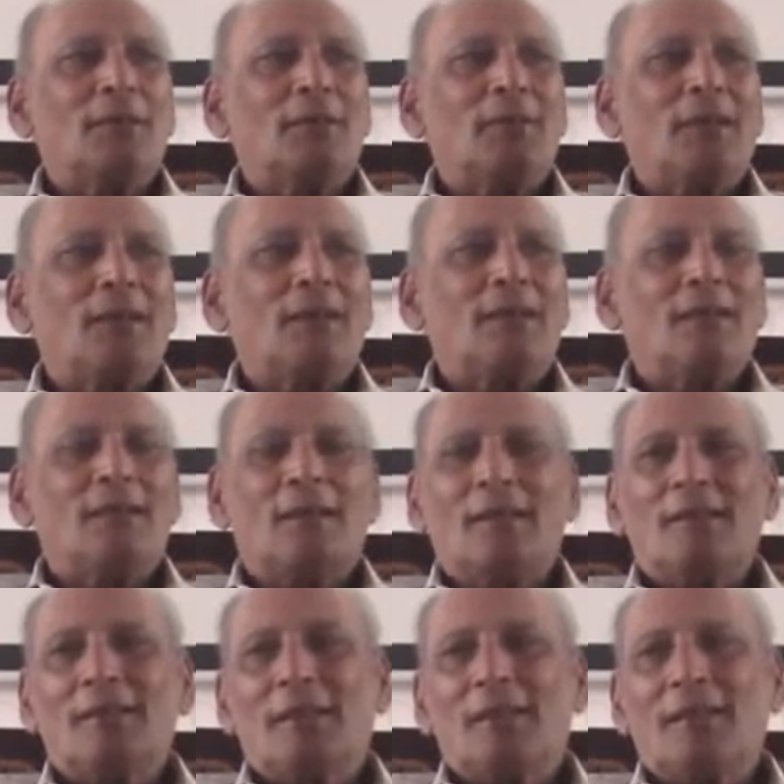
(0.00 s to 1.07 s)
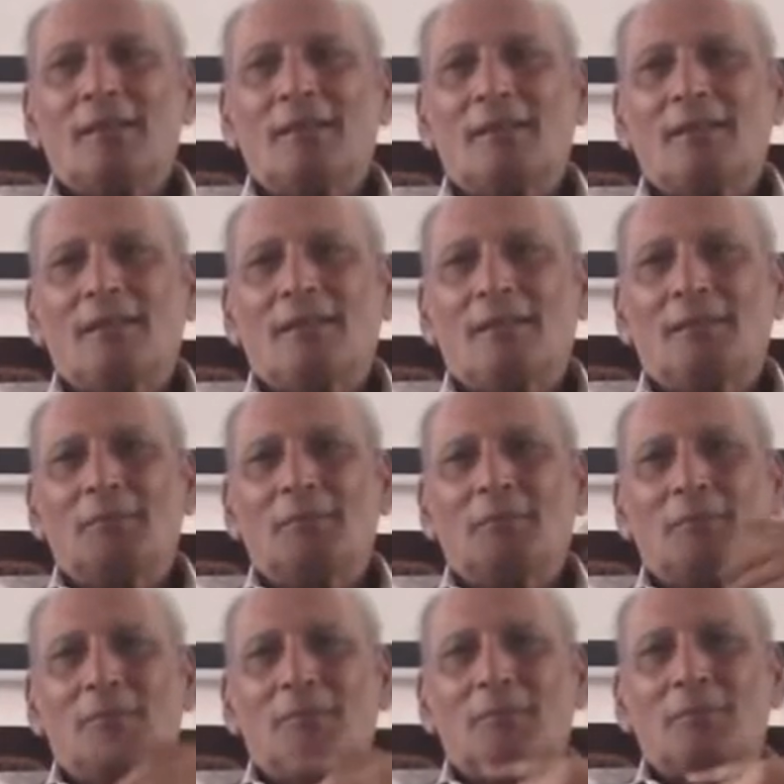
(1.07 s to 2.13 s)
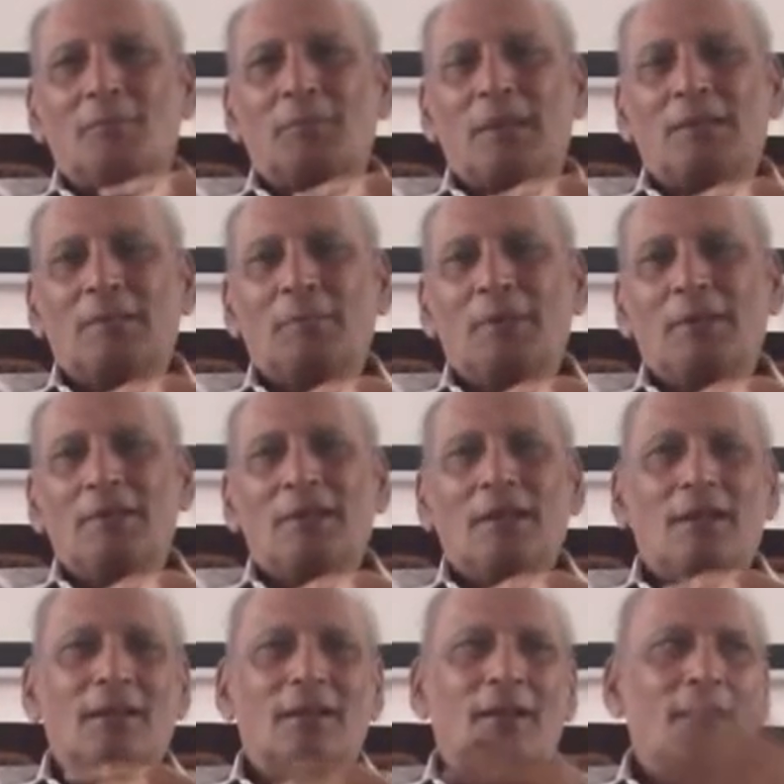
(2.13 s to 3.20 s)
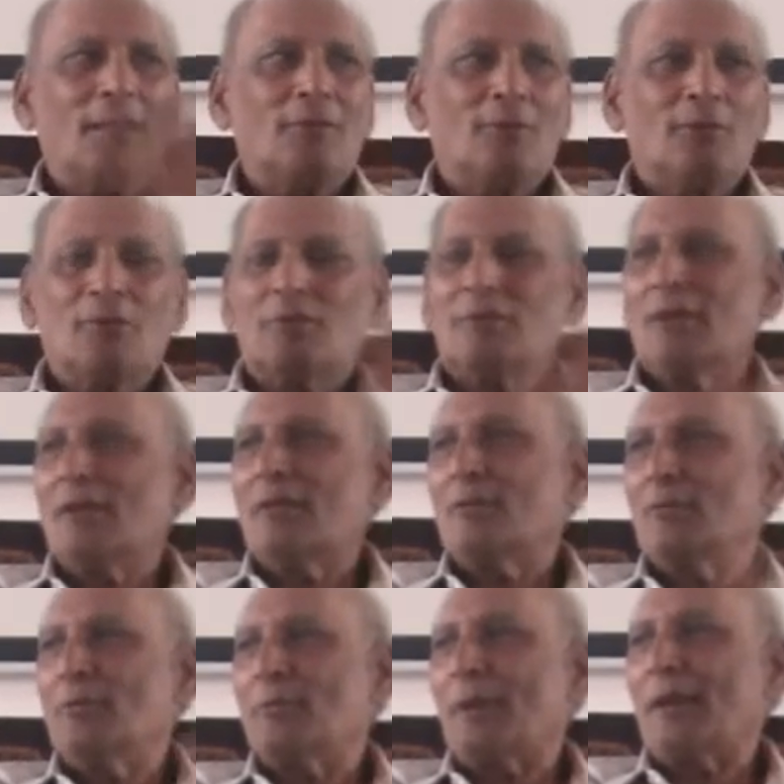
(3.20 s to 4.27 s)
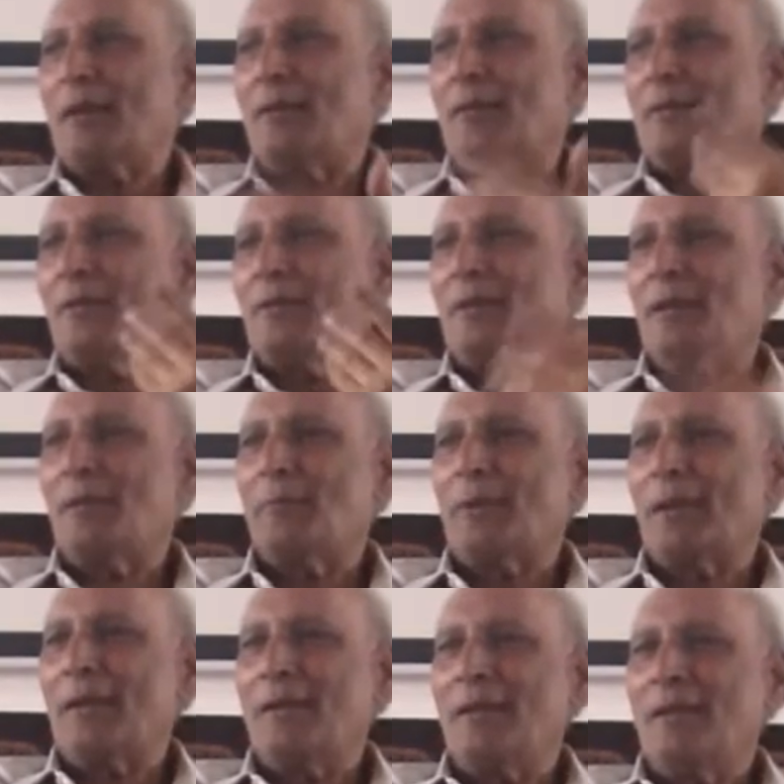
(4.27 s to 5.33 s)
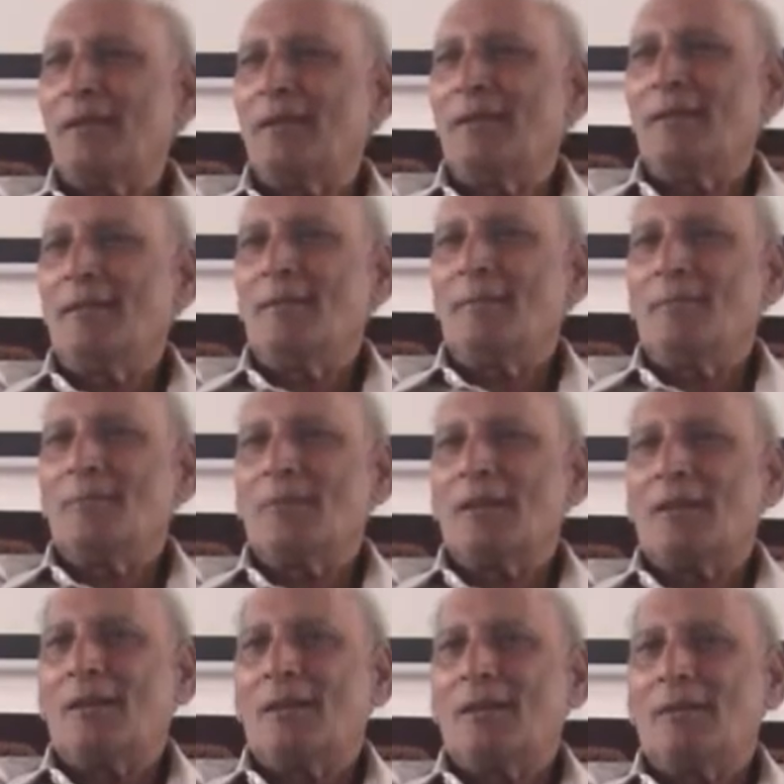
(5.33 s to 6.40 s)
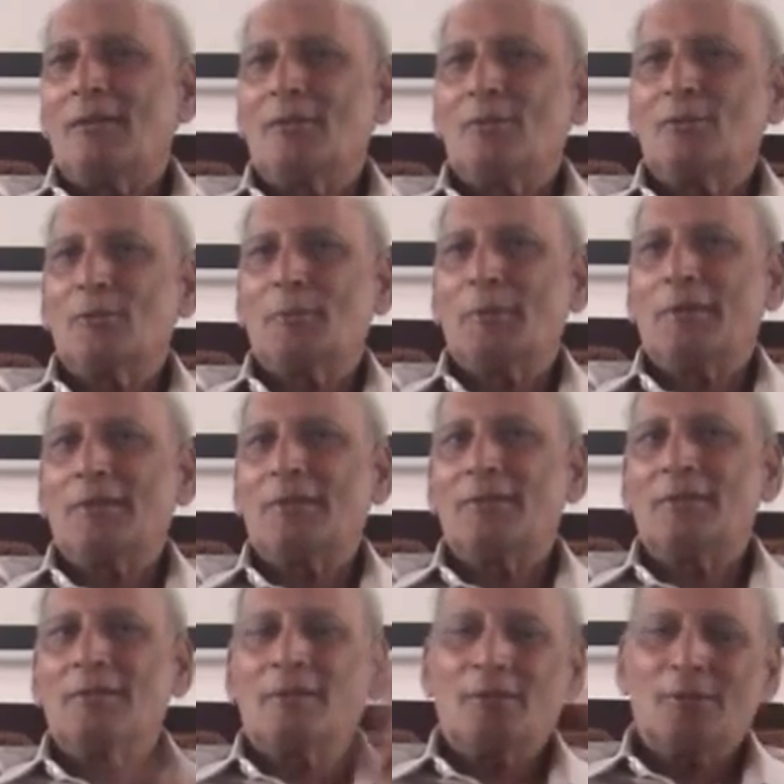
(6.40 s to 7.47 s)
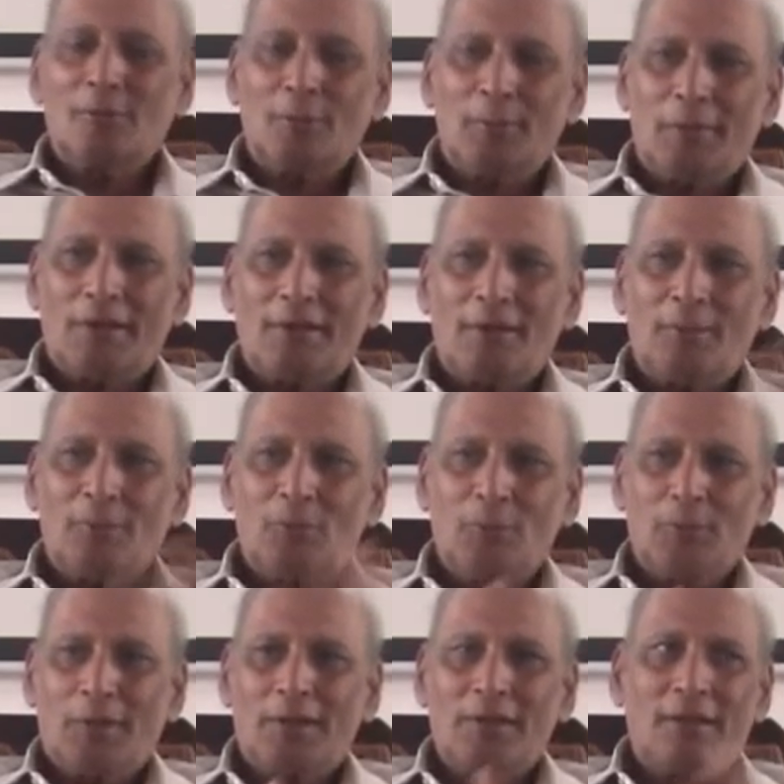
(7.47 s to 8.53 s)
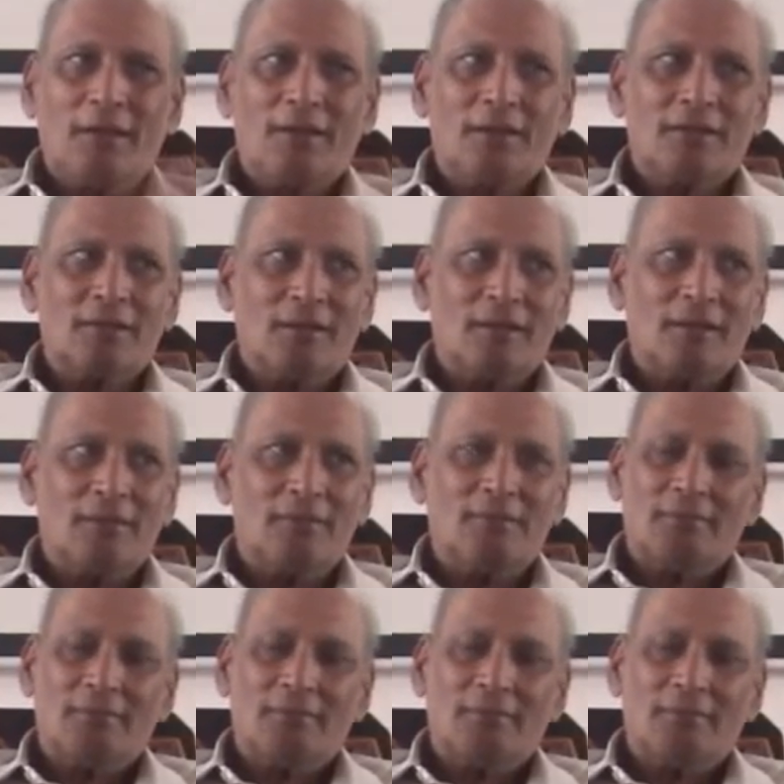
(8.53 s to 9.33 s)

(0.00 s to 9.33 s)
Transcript: will define it as an Pratipadika, and I will go to Sasupa and apply Subantam Subanterasa.